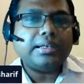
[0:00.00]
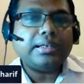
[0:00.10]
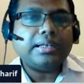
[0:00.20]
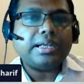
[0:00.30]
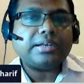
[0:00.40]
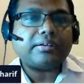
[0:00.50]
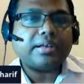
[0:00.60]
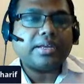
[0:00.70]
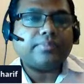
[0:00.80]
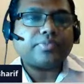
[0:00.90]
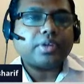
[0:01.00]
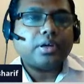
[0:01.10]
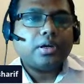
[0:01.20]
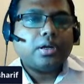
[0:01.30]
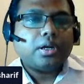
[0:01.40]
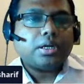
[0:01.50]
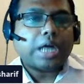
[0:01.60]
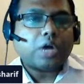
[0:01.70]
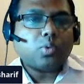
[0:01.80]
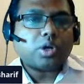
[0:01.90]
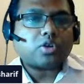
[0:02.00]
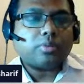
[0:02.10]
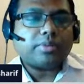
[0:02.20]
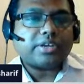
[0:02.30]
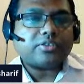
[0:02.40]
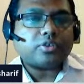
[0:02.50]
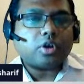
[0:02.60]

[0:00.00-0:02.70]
laterally. Downward communication.